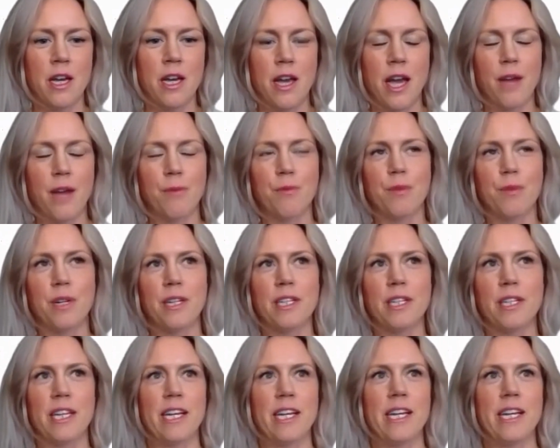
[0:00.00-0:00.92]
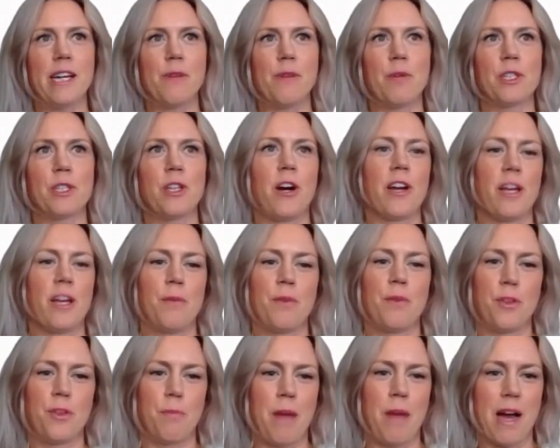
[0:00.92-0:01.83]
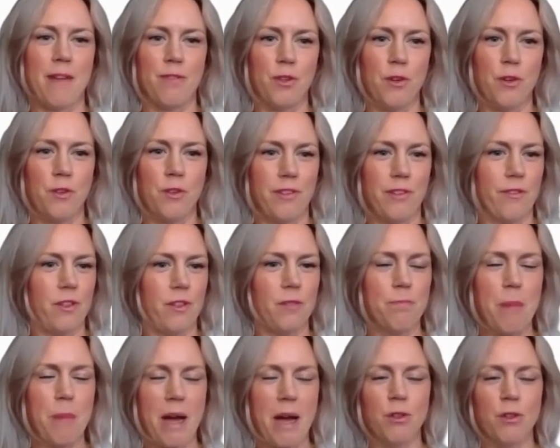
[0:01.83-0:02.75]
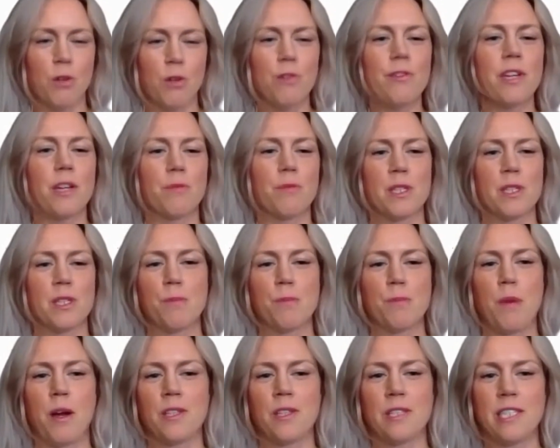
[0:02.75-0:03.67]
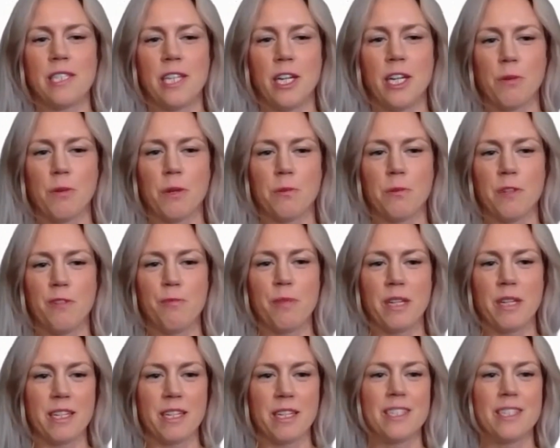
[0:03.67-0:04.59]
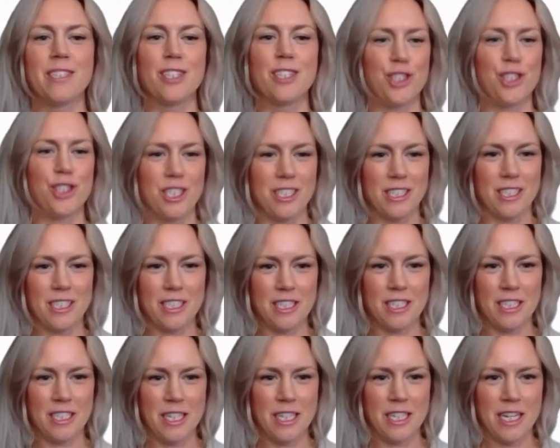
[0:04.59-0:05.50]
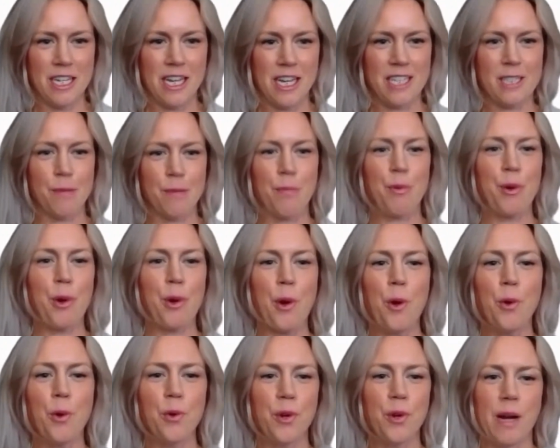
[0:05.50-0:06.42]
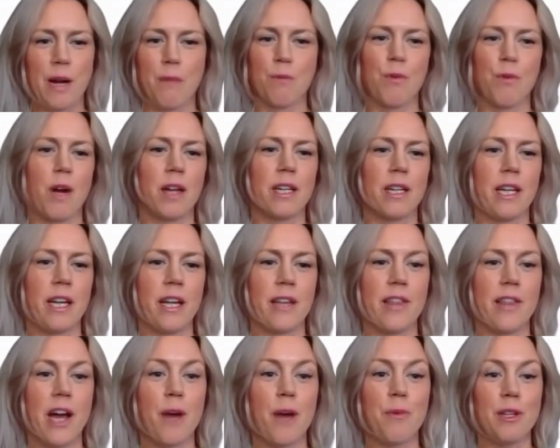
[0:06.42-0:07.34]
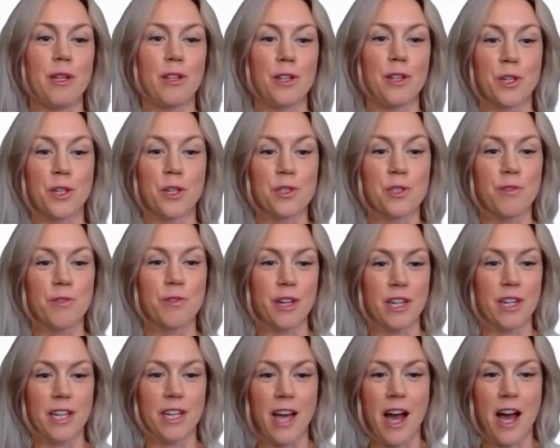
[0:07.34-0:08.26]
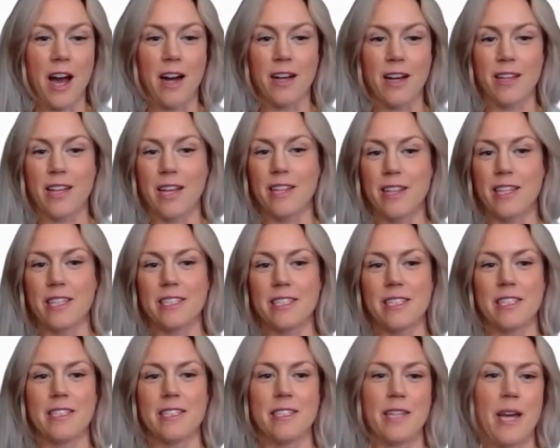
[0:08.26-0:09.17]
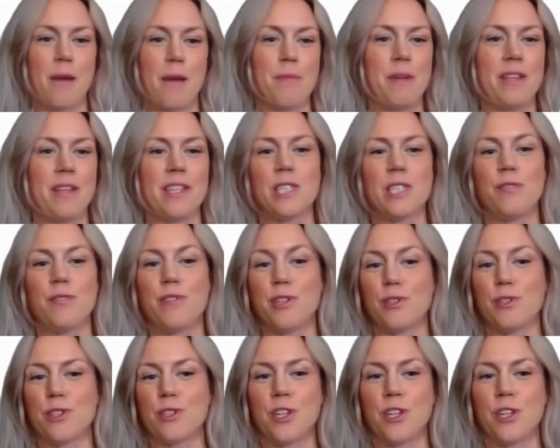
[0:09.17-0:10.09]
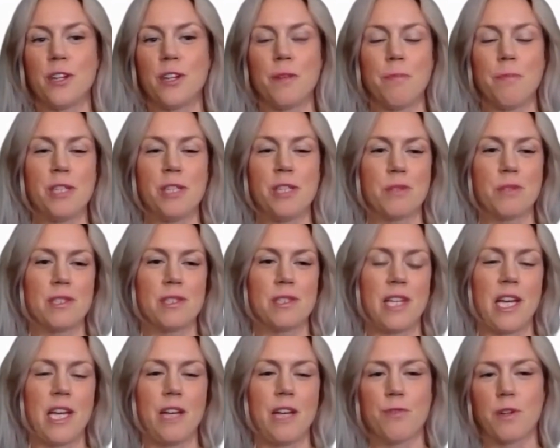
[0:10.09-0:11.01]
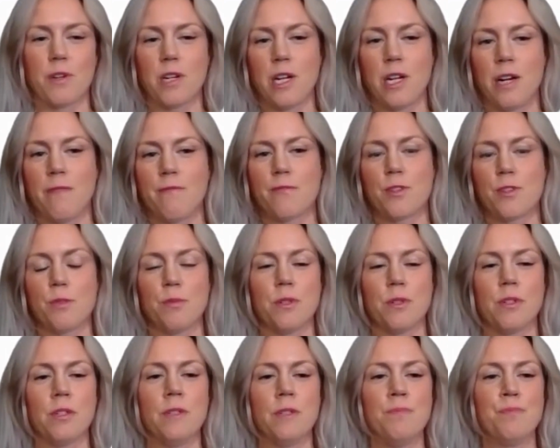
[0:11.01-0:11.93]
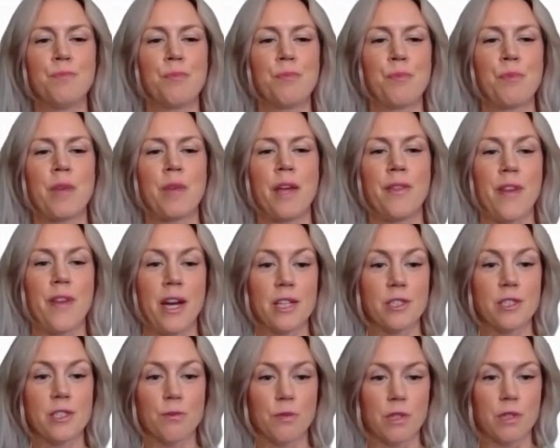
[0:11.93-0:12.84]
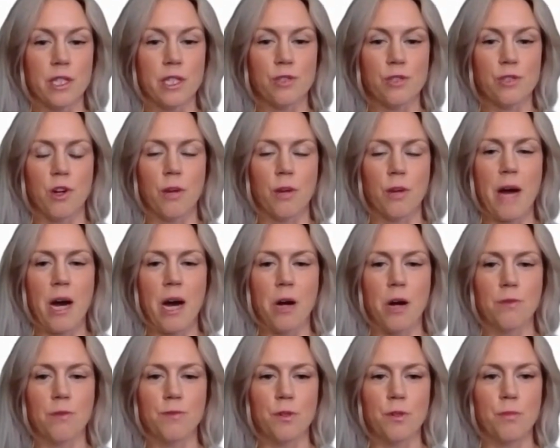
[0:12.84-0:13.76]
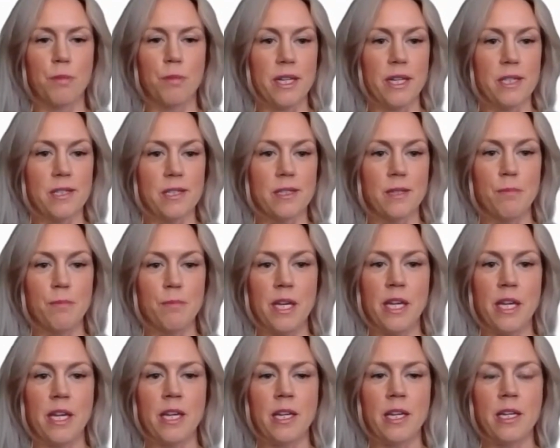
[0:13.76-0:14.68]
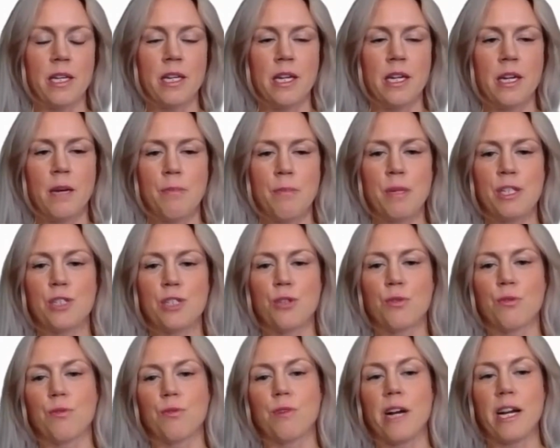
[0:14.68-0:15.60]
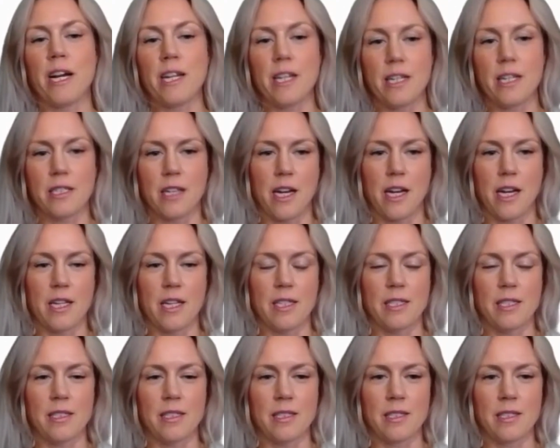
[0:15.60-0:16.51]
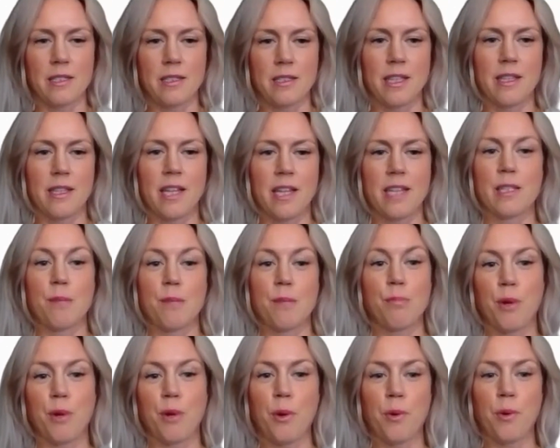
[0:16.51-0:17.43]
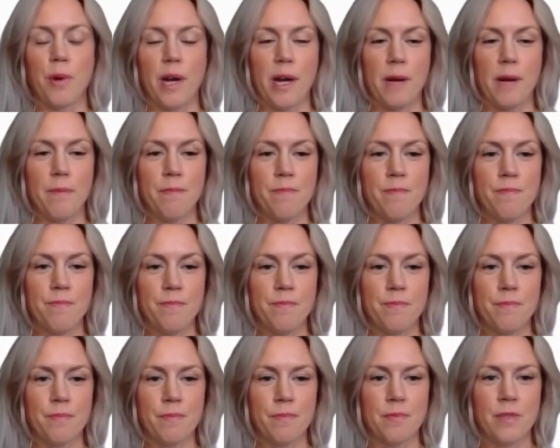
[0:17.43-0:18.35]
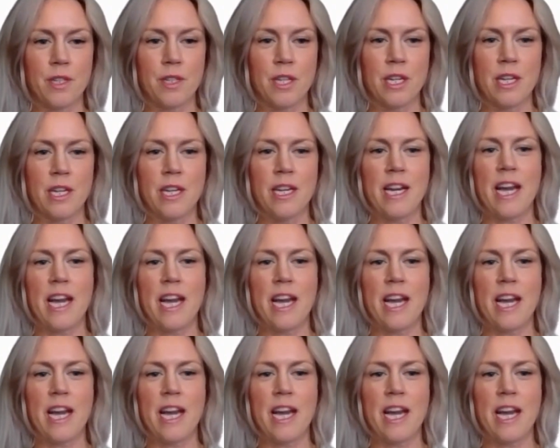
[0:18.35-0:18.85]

And really, we're talking about the Pavlovian response here, where we've been conditioned. It's a program running that we learned very young, that this is yummy, this feels good, it means we're safe, we're comfortable. And that's a really strong, powerful place to be, but to recognize that that's a program. Mm.